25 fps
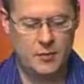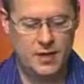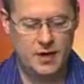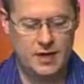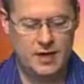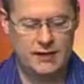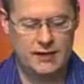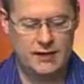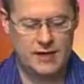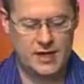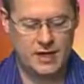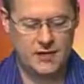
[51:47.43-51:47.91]

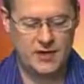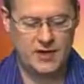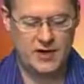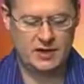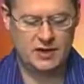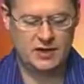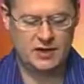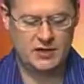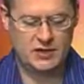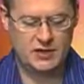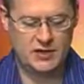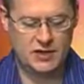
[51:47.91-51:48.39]
But
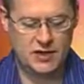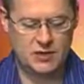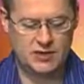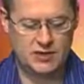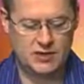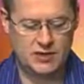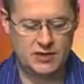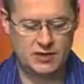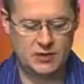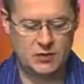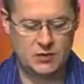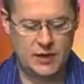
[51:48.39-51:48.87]
coming to
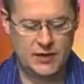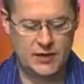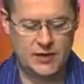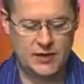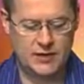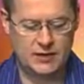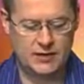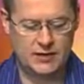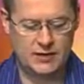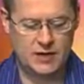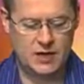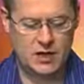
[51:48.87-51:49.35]
Jesus,
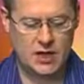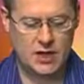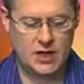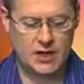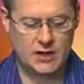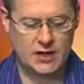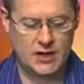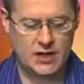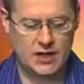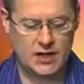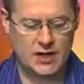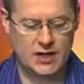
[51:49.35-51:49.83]
when they
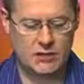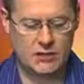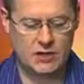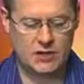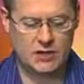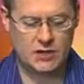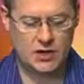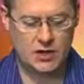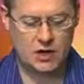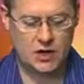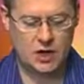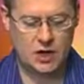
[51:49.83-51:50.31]
saw that he
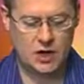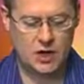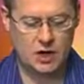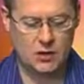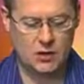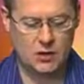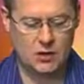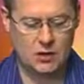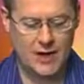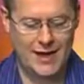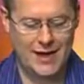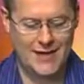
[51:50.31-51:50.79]
was
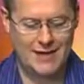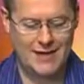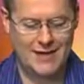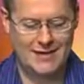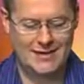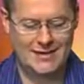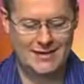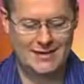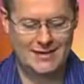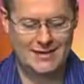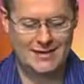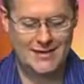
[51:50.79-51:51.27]

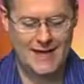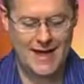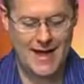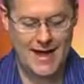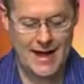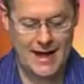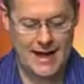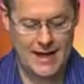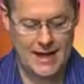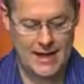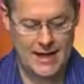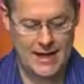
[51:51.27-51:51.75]
already
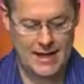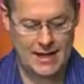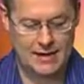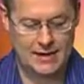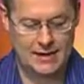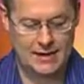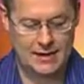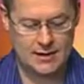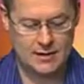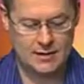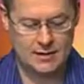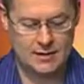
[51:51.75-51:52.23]

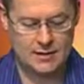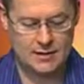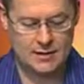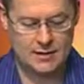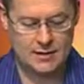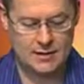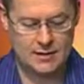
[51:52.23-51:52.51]
dead,